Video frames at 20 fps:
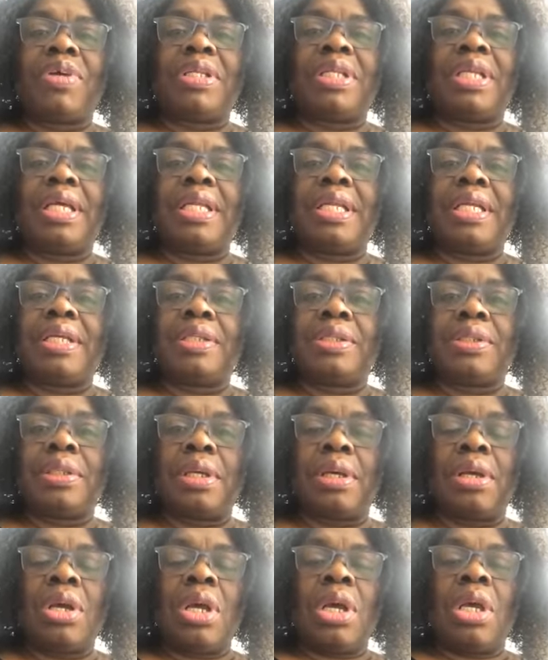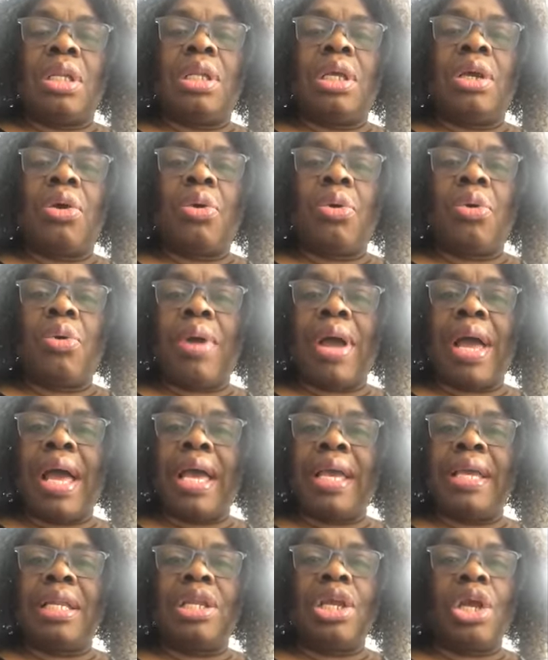and then they
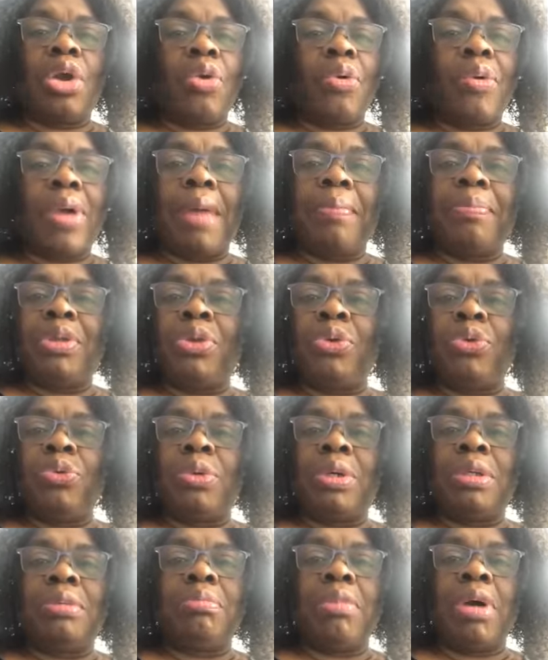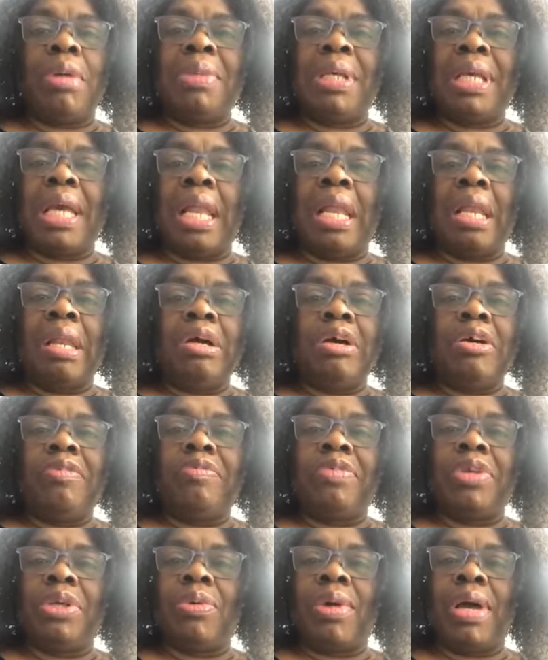cry and they grab you and, "Mommy, I love
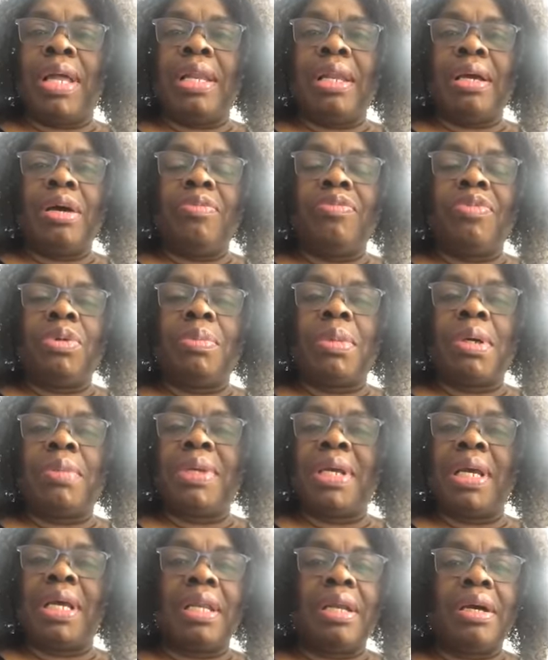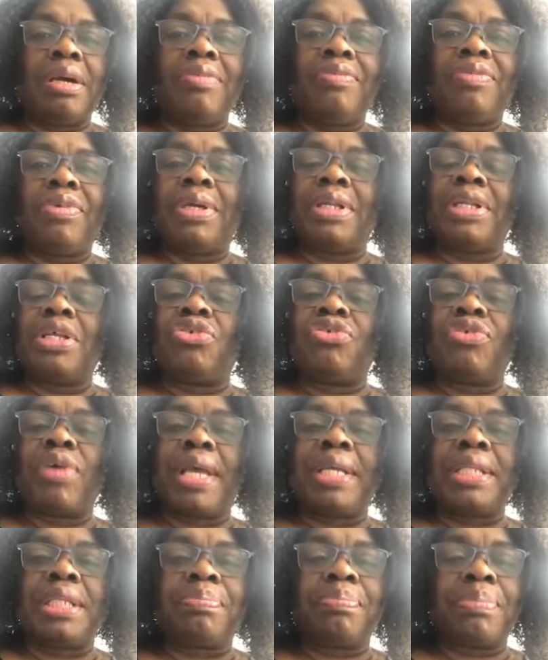you, I love you, Mommy, I love you," and they're
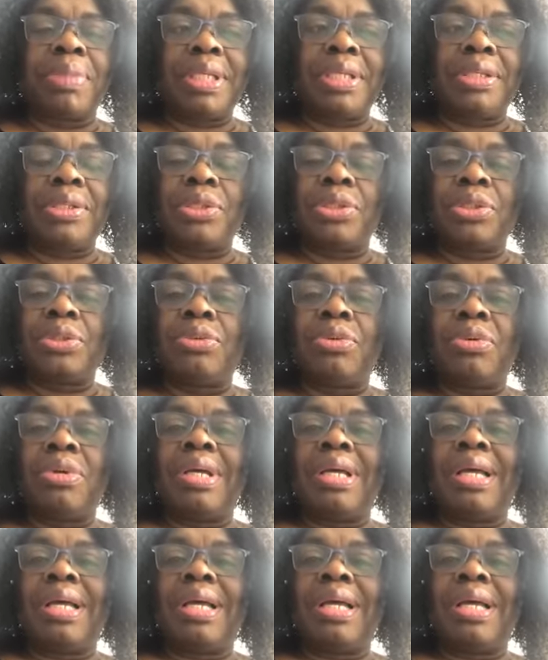trying to please you.